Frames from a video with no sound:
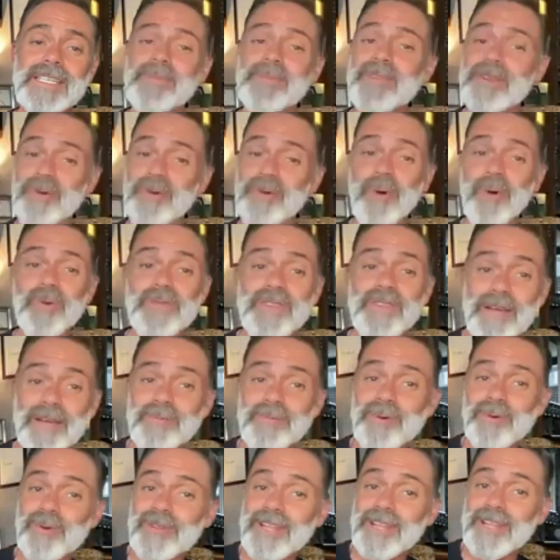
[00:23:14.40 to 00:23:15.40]
it. But they
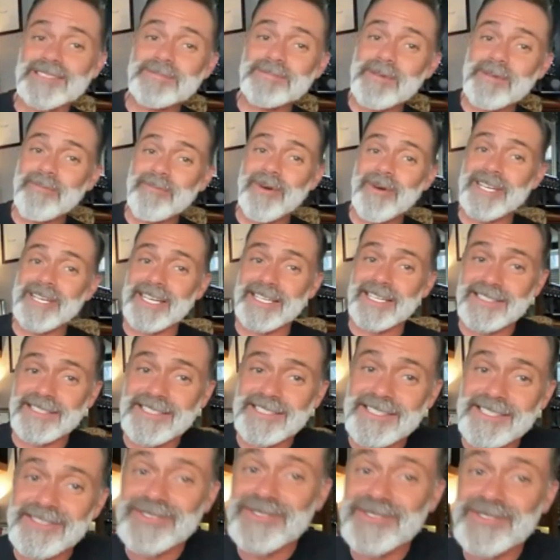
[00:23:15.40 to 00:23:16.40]
were all lesbian
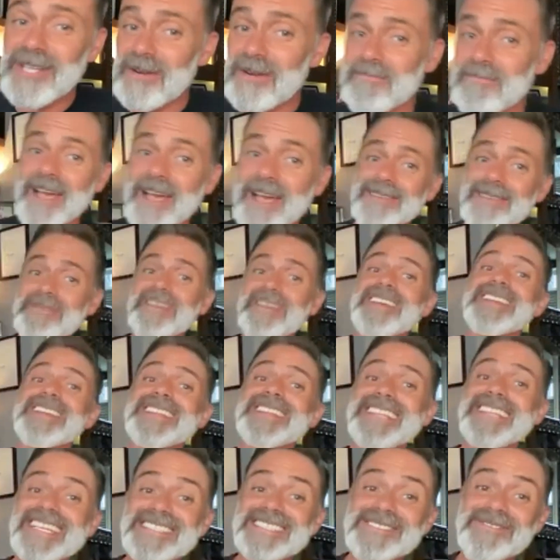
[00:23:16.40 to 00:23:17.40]
weddings. So
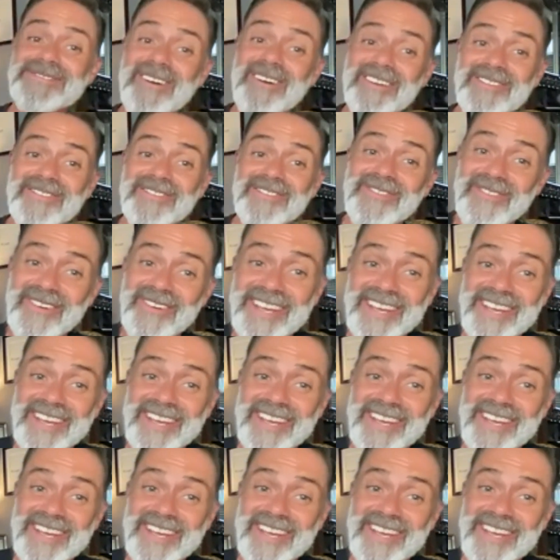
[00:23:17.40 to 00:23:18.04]
maybe this one